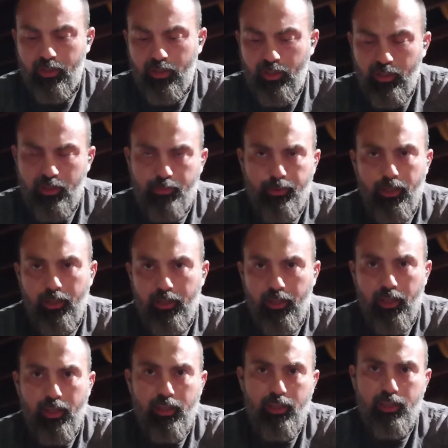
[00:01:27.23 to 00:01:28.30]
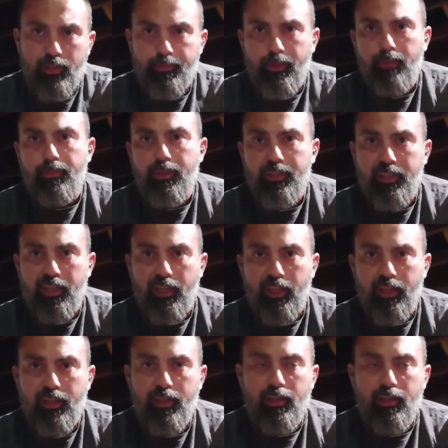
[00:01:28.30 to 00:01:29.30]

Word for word: It's been a day it's been a busy day.